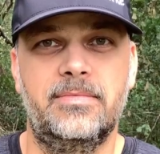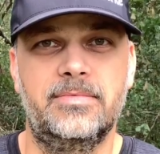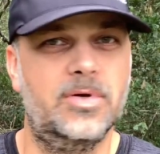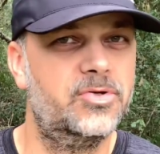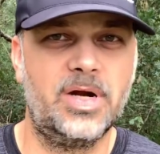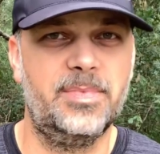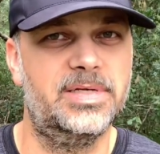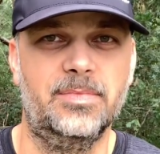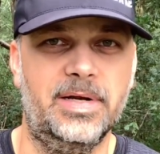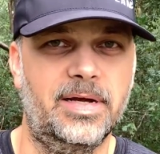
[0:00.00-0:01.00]
Don't try to be
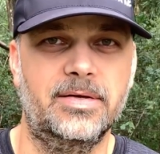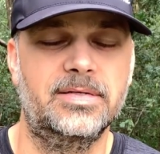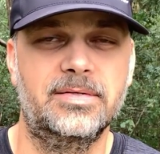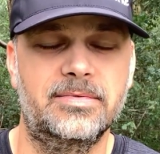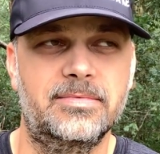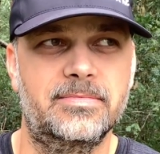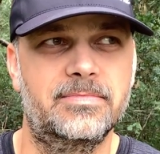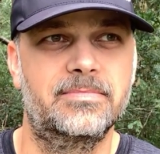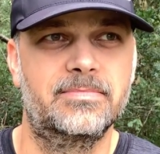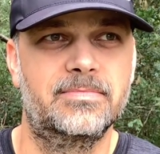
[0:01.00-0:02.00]
somebody else.
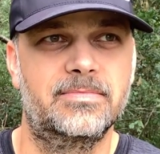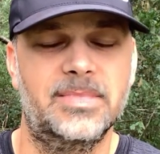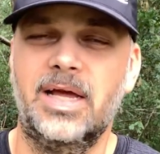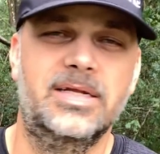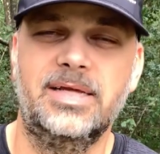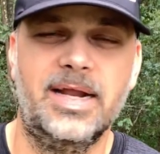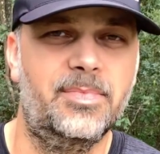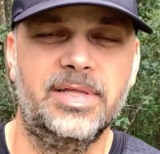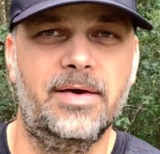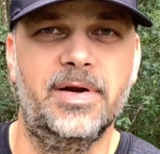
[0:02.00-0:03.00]
I just had to
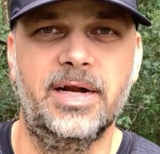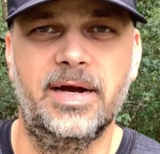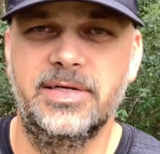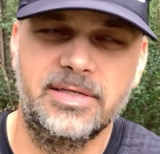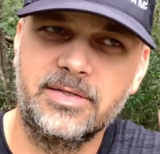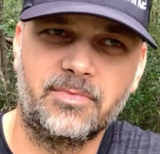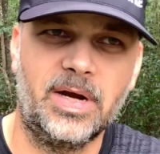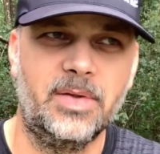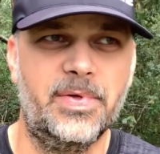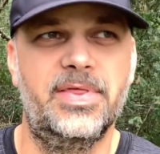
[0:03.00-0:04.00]
put that one in there. I just
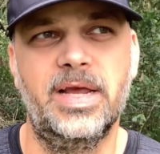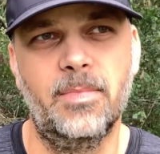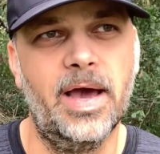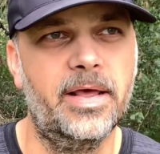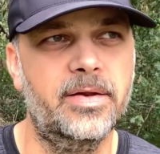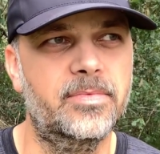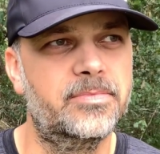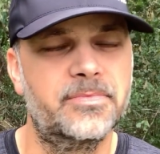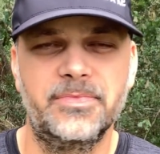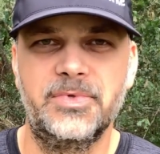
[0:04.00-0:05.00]
randomly think about it, and
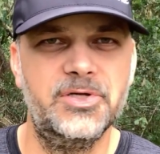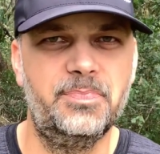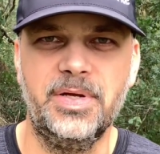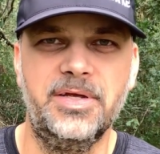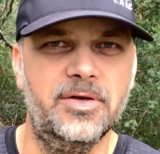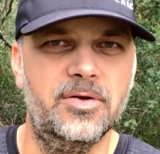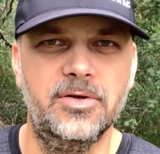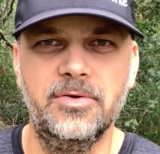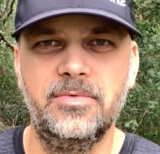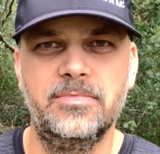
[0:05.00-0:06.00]
just be you,
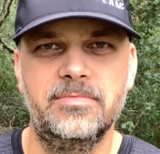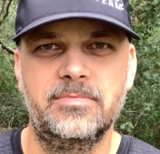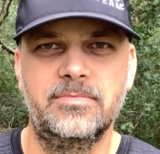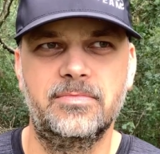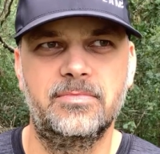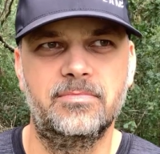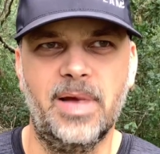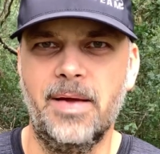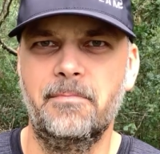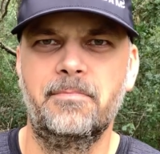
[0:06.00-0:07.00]
dude.
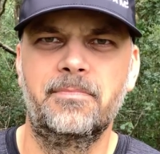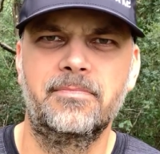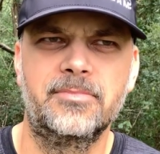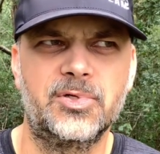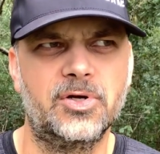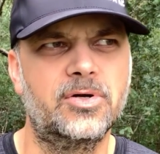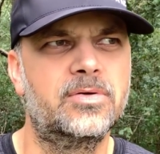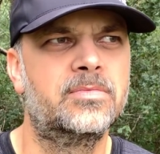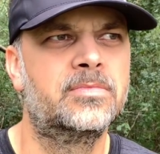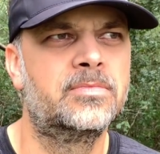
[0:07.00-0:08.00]
Ma'am, sir,
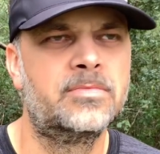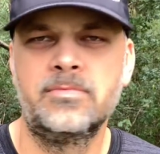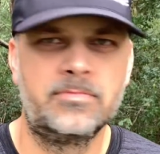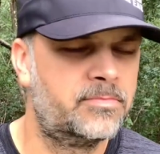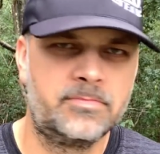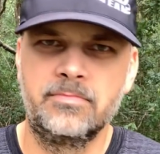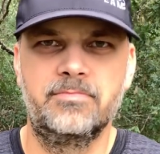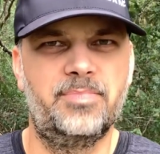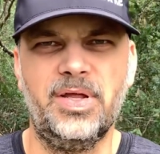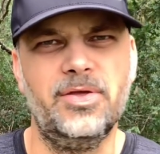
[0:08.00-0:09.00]

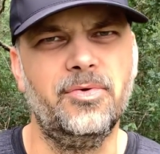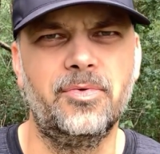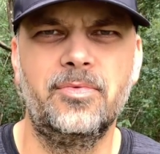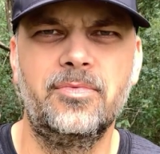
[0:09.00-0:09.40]
be you.